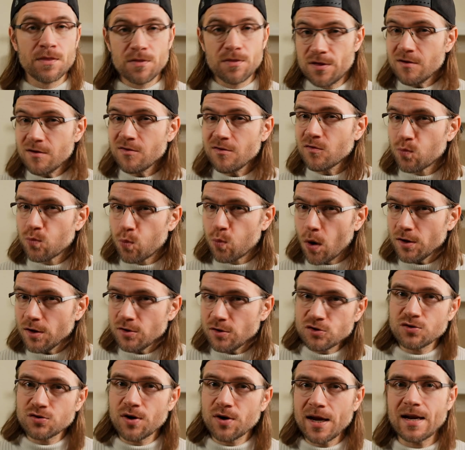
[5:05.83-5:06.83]
This
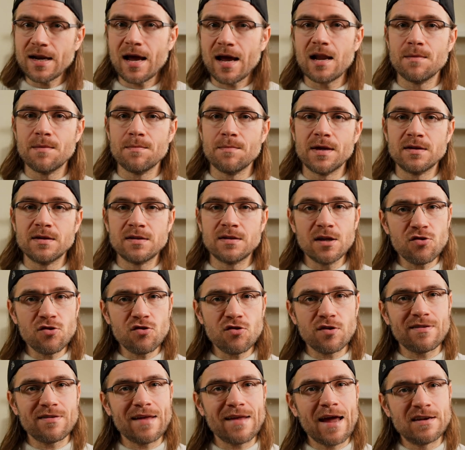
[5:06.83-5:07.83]
one trait element didn't
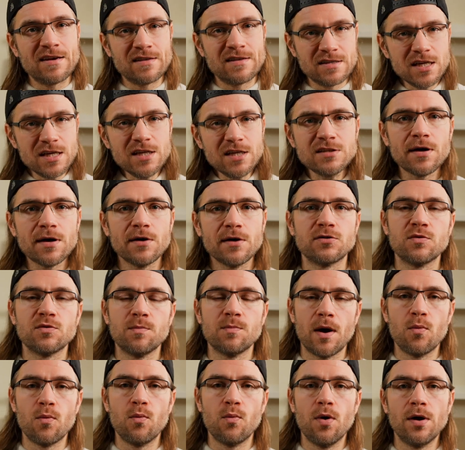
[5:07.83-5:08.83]
just add detail to
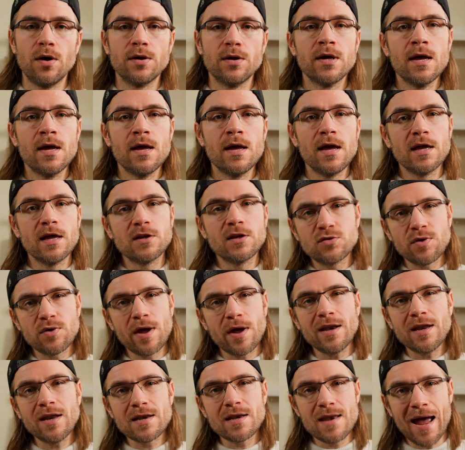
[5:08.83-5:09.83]
my world, it
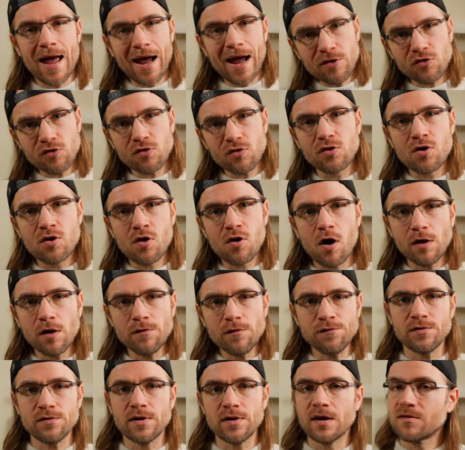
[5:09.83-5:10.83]
created natural
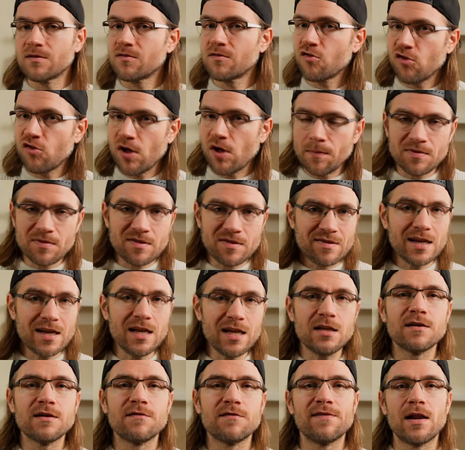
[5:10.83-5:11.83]
conflicts, shaped
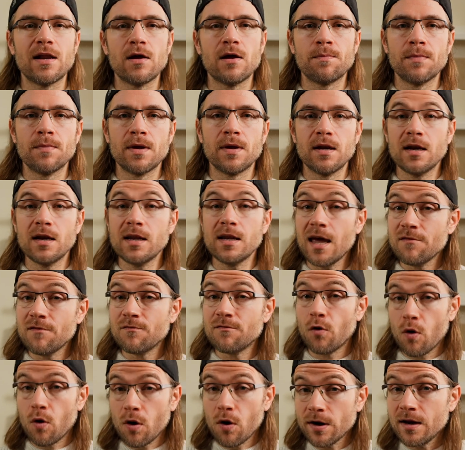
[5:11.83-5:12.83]
city development, and
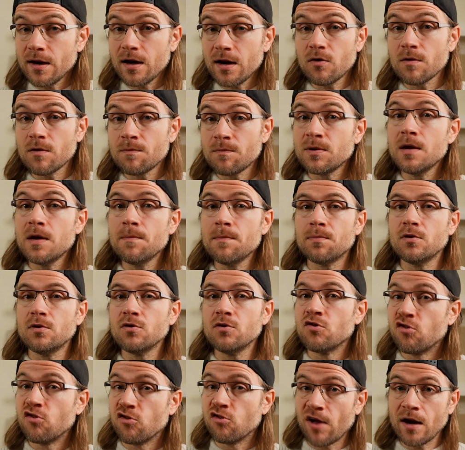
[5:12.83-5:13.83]
gave ordinary people
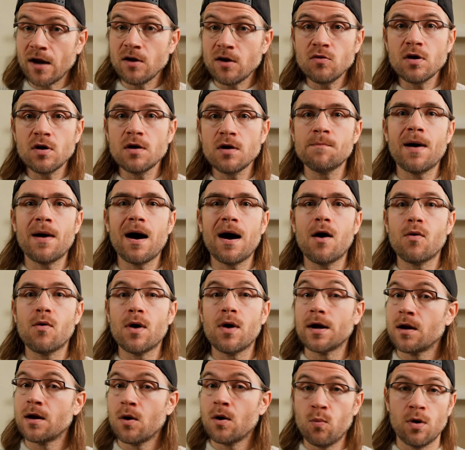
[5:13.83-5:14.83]
genuine
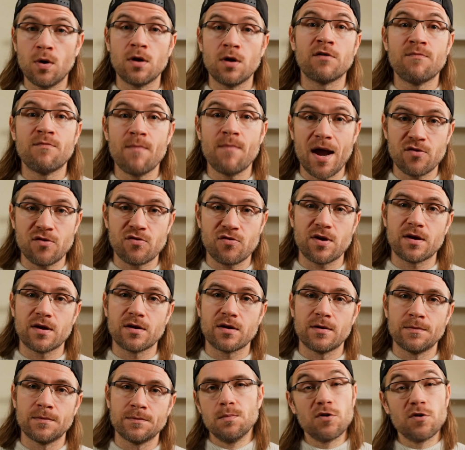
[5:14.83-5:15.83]
power in a world of
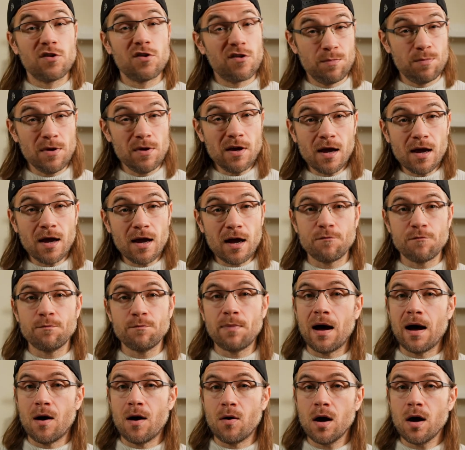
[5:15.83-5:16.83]
magic. But speaking of
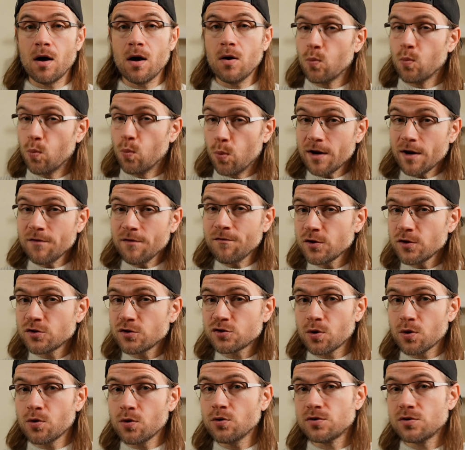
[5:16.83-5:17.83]
power, what if I
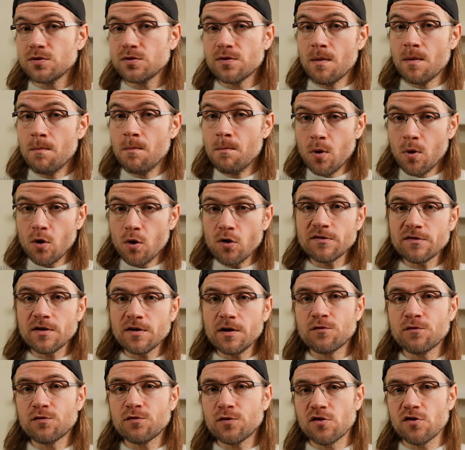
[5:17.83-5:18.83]
told you the most
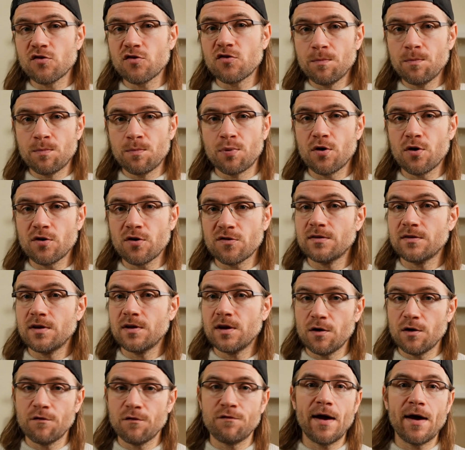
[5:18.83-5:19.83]
influential person
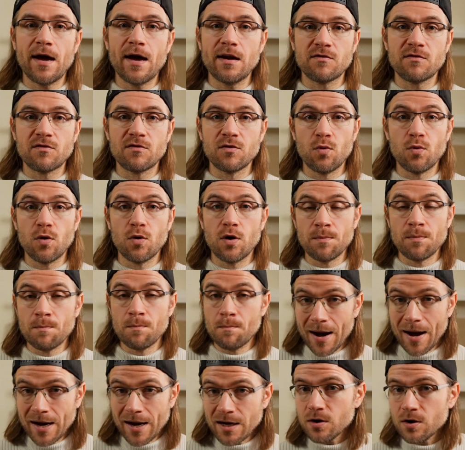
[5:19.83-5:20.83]
in your fantasy world
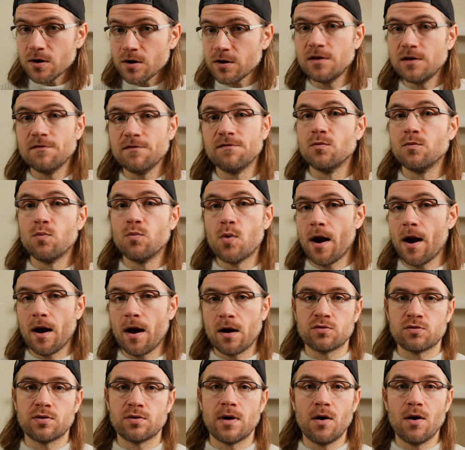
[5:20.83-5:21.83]
might not even wear a
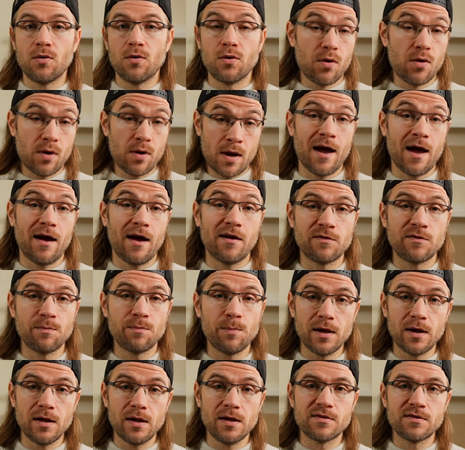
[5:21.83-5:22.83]
crown or cast
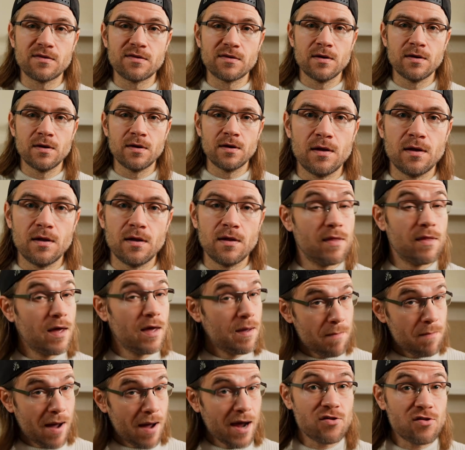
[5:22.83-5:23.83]
spells? They
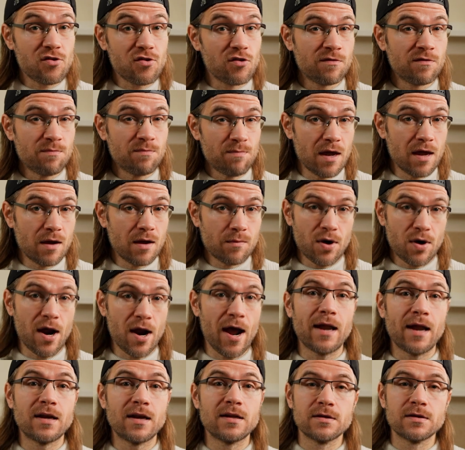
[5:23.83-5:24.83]
might just bake
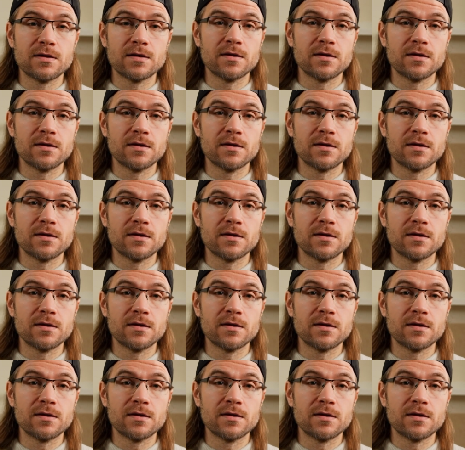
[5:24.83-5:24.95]
bread.